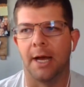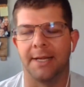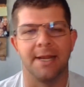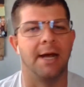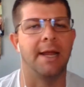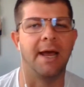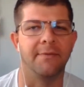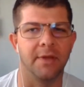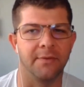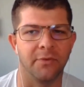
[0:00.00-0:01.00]
not
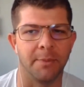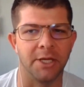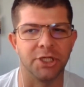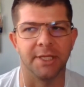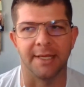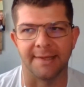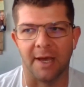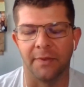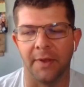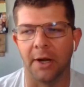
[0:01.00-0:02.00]
have the information that's
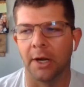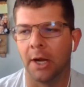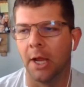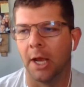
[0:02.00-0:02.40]
out there.